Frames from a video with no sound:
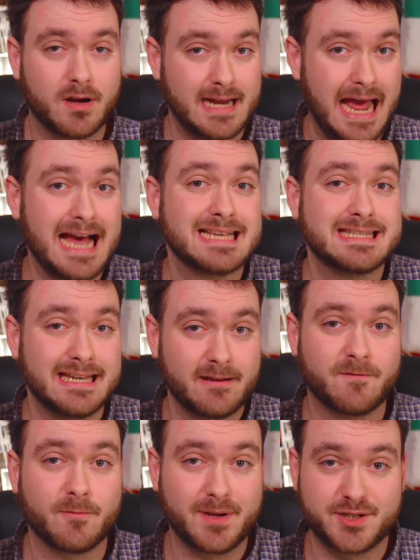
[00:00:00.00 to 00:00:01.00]
it has the
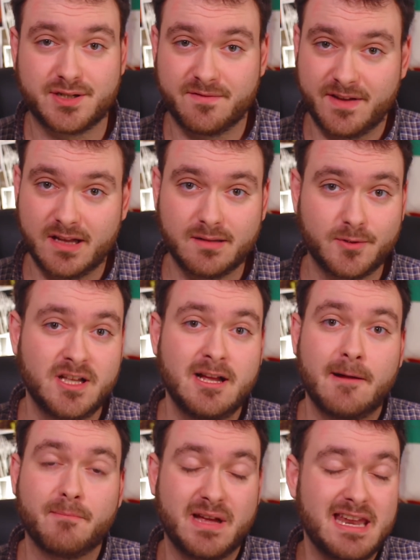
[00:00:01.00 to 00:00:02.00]
information available.
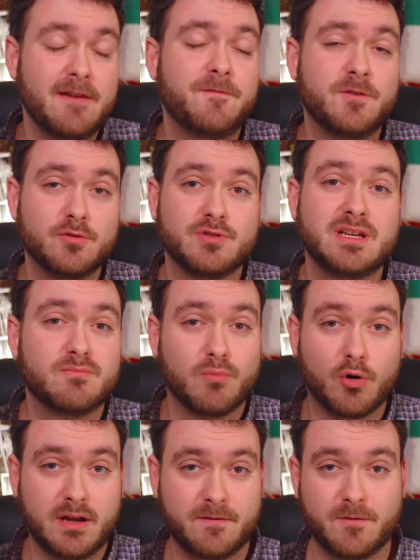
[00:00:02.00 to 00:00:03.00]
But if you need
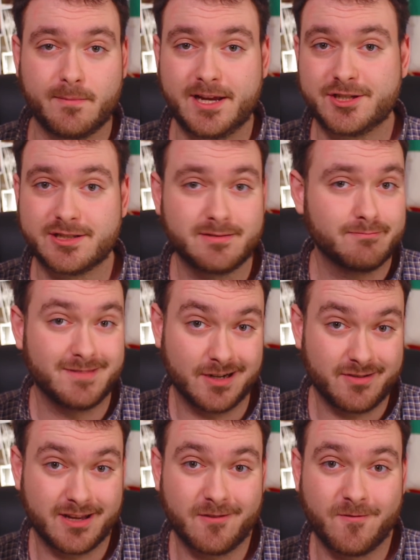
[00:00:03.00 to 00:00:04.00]
more information,
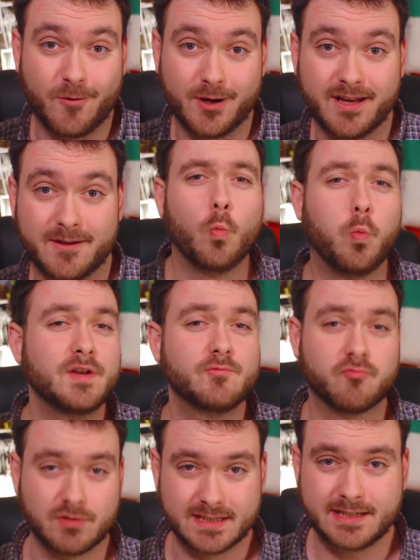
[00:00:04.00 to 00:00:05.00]
they're there for you.
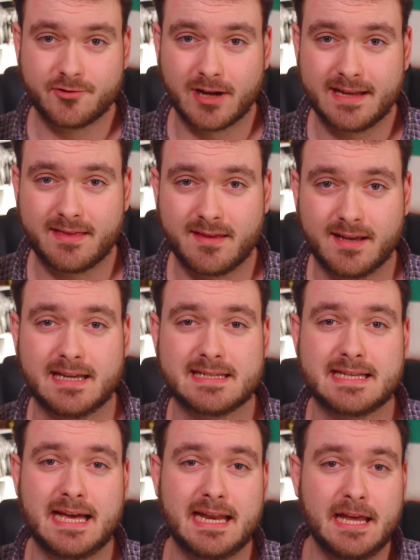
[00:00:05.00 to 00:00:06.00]
One really great thing
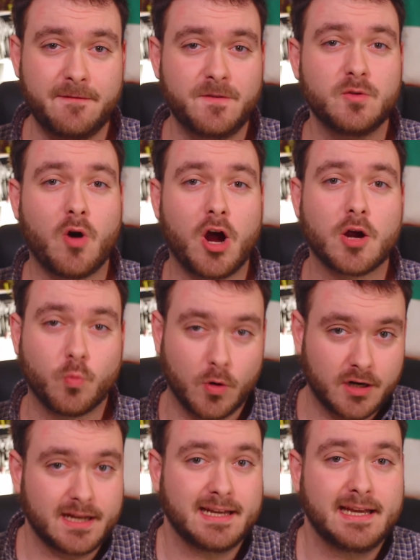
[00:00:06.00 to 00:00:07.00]
is that if you are
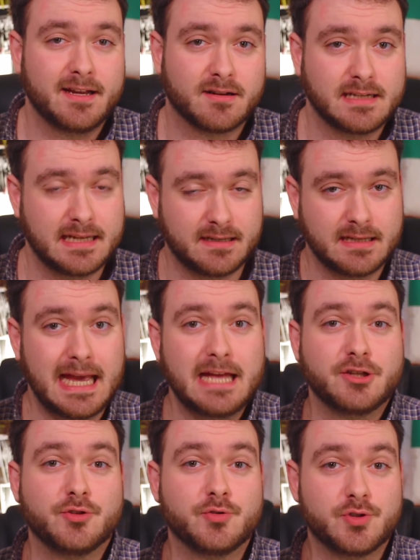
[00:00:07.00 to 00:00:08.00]
working here in Italy
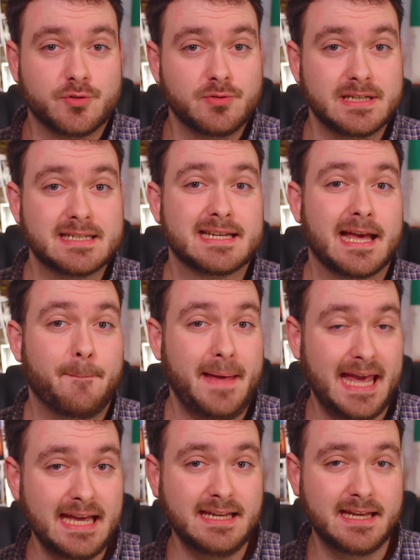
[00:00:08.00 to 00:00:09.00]
and you do need to get
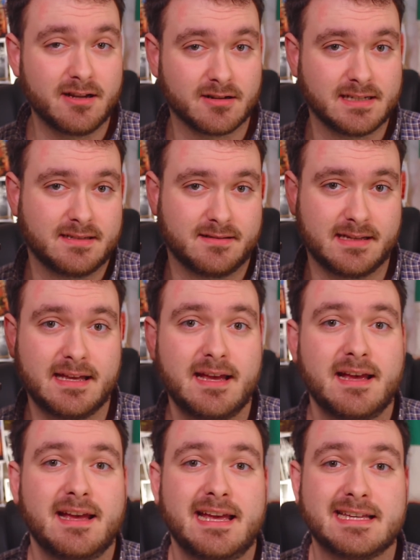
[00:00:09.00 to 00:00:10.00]
paid here in Italy,
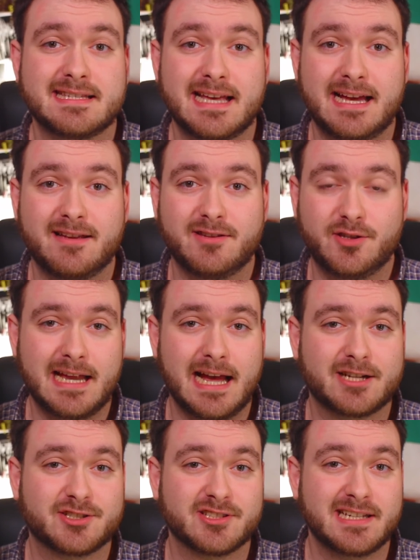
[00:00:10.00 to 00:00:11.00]
is that you
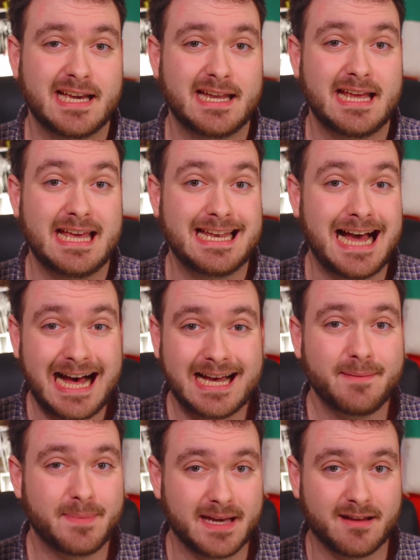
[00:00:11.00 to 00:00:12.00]
actually get an
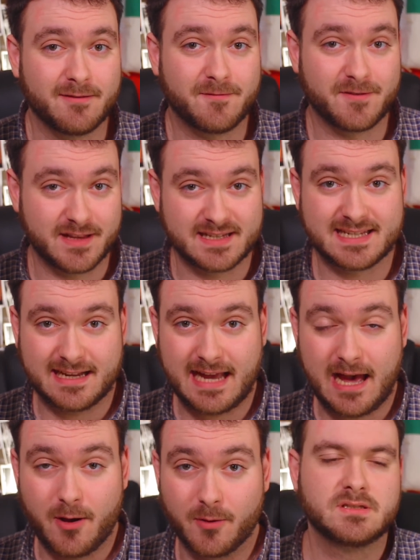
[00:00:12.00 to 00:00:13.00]
IBAN for this
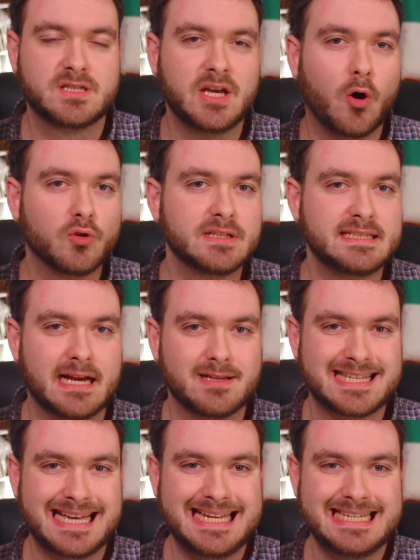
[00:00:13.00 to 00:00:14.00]
account. The only
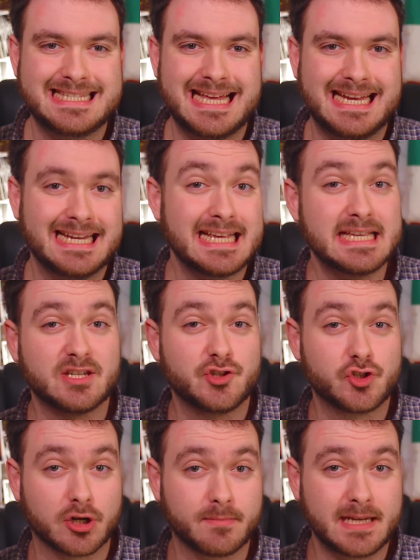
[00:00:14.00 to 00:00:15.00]
downside is that it is a
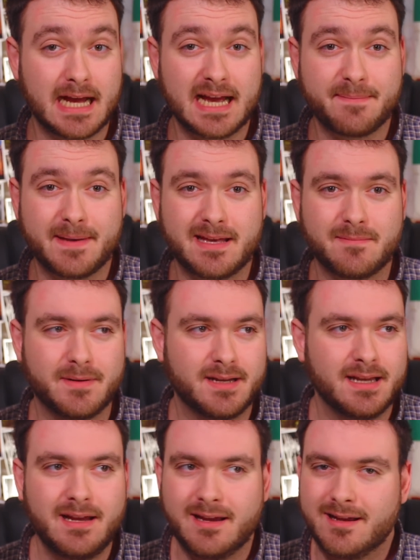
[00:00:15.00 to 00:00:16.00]
German IBAN,
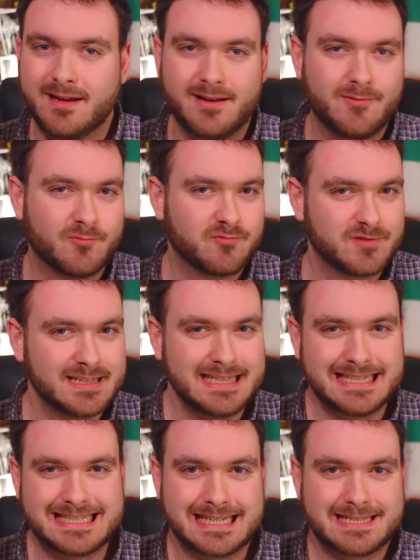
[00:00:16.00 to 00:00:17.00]
but
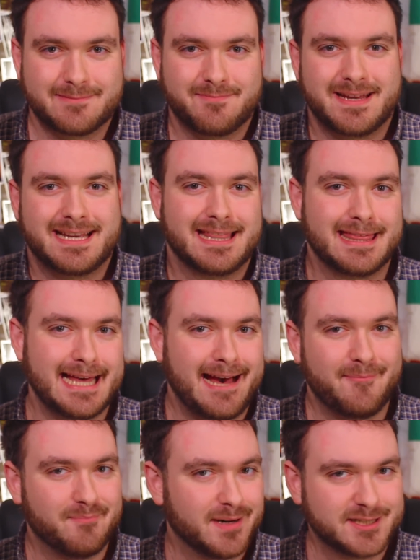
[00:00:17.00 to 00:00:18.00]
really it doesn't make
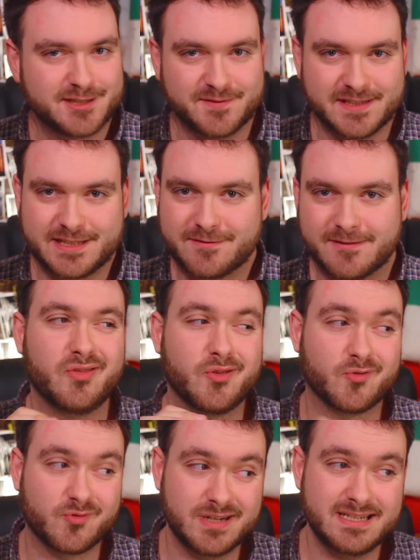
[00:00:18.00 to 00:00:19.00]
that much of a difference.
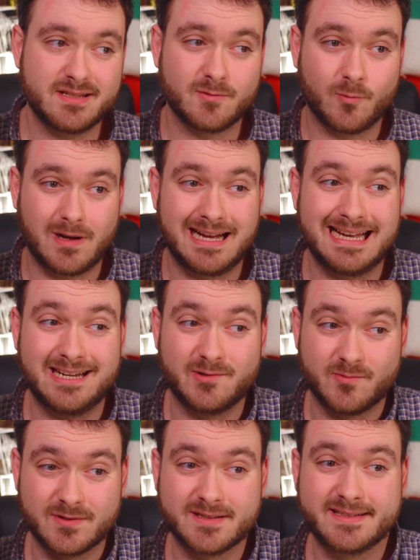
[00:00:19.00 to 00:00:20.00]
The reason why I
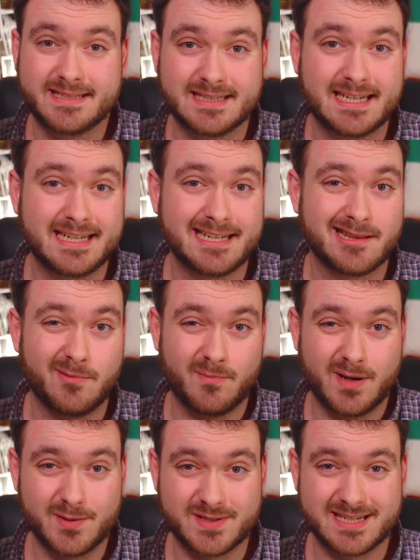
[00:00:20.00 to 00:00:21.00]
really like it the
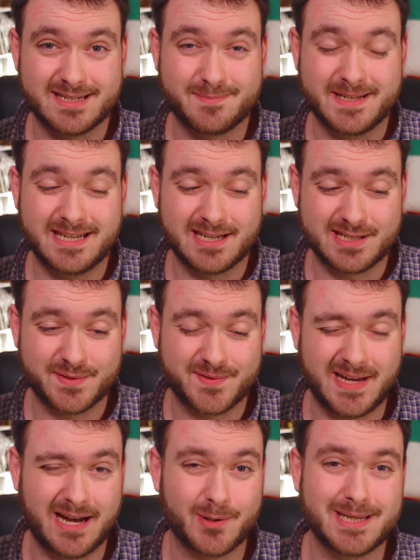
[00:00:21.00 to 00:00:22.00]
most is because of
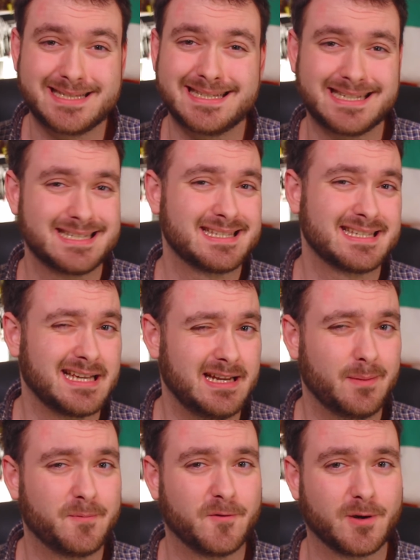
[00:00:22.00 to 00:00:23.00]
how easy it is to sign
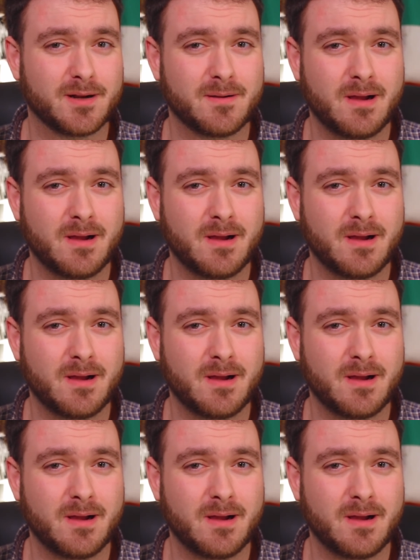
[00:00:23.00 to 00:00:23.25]
up for,